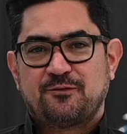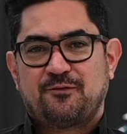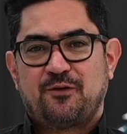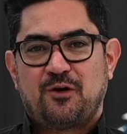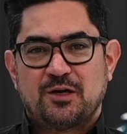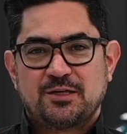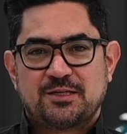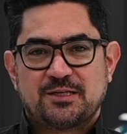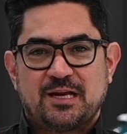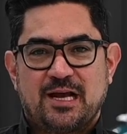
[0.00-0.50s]

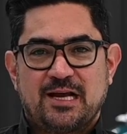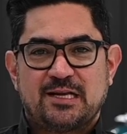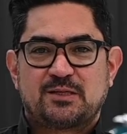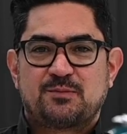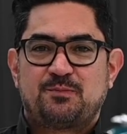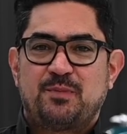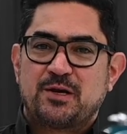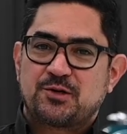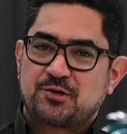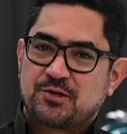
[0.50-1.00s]
find today,
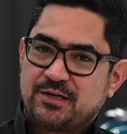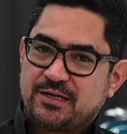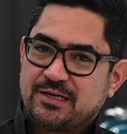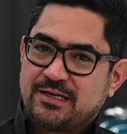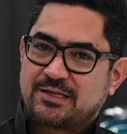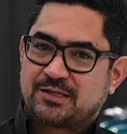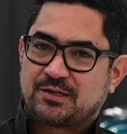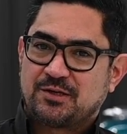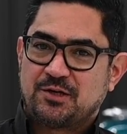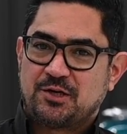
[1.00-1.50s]
especially in
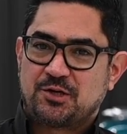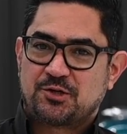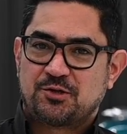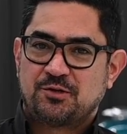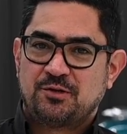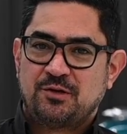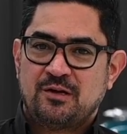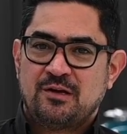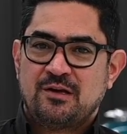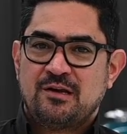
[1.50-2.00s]
this
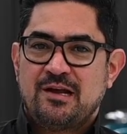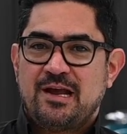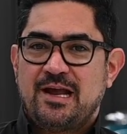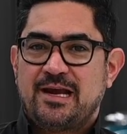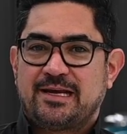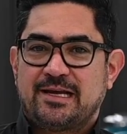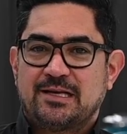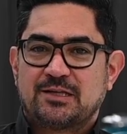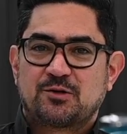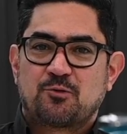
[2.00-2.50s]
condition,
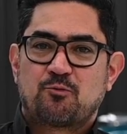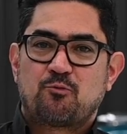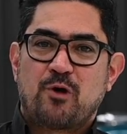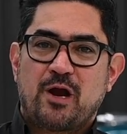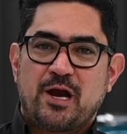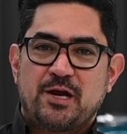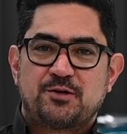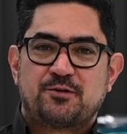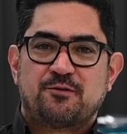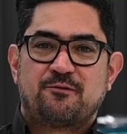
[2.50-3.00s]
against a
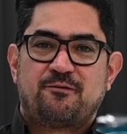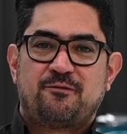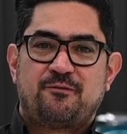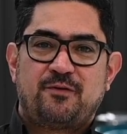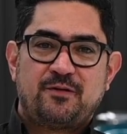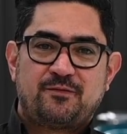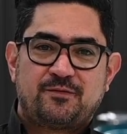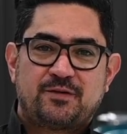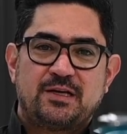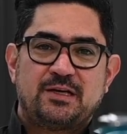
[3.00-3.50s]
range of
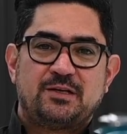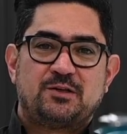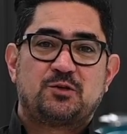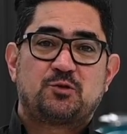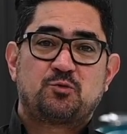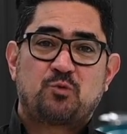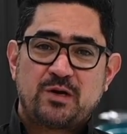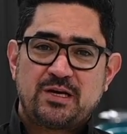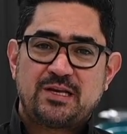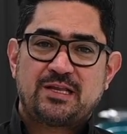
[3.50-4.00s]
$15,000 to
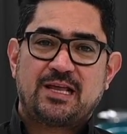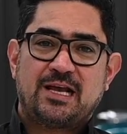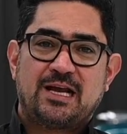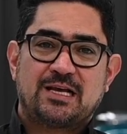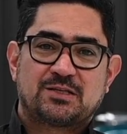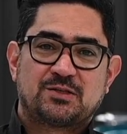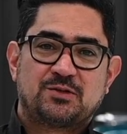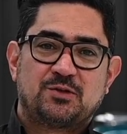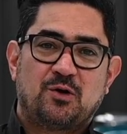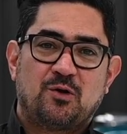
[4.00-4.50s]

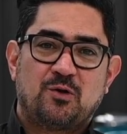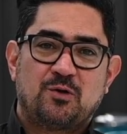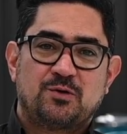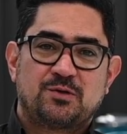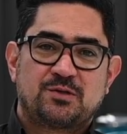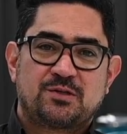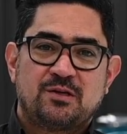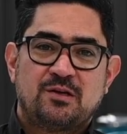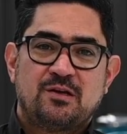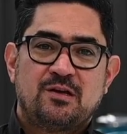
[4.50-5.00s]

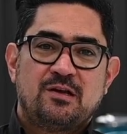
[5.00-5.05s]
$20,000.